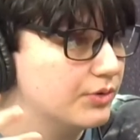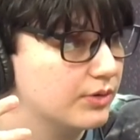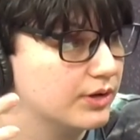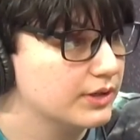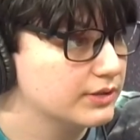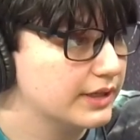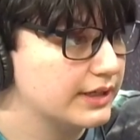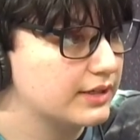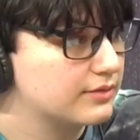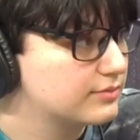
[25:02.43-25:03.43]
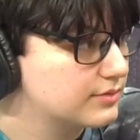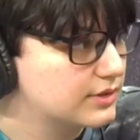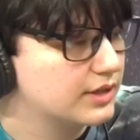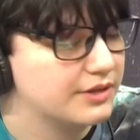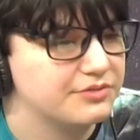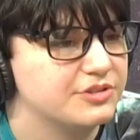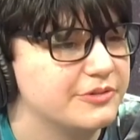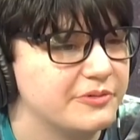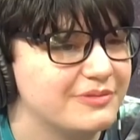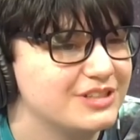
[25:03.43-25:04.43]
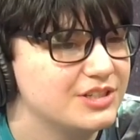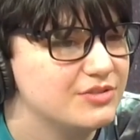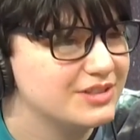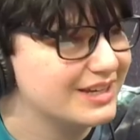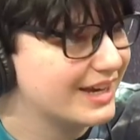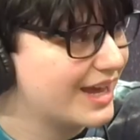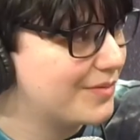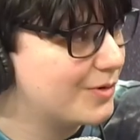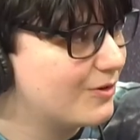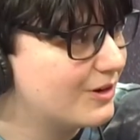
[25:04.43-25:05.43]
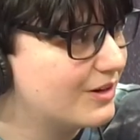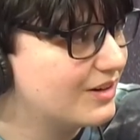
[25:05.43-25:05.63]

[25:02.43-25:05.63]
or like a what was she using a camcorder?